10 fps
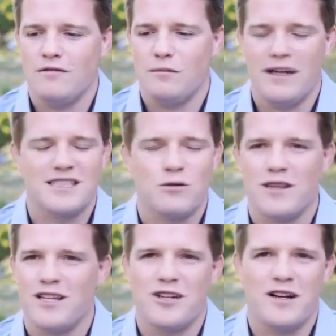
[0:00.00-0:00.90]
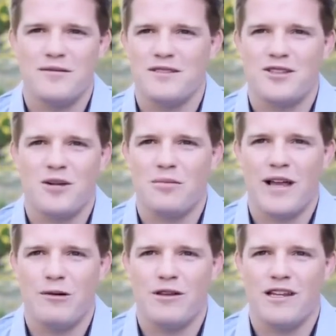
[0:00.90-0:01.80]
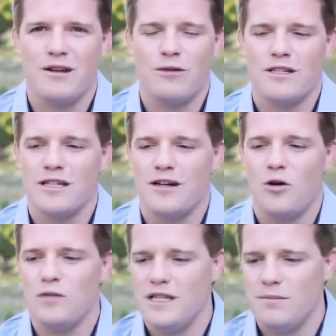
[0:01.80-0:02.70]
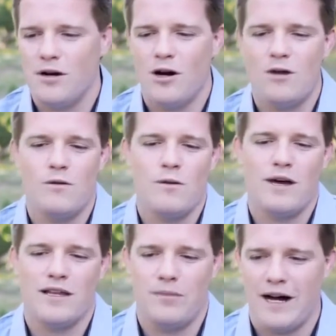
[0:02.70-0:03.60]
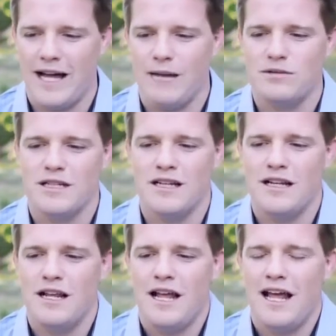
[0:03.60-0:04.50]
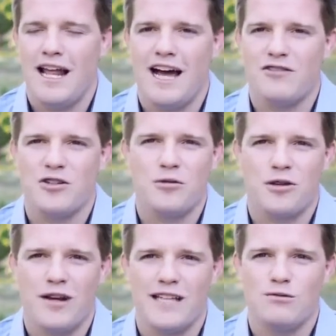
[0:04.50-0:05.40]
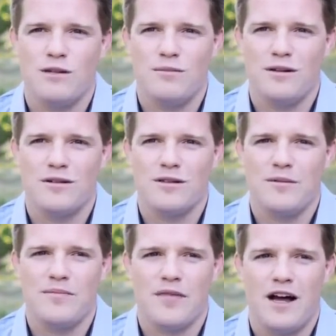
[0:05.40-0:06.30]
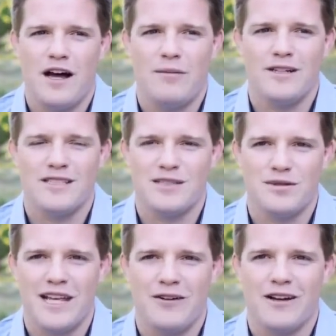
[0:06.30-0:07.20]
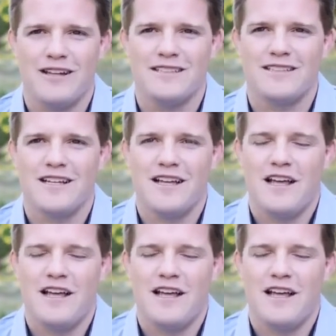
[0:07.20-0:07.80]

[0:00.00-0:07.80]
messing with it and started playing with it. We went to Home Depot and we bought the pipes, and after 2 or 3 days we'd built a bunch of these potato guns.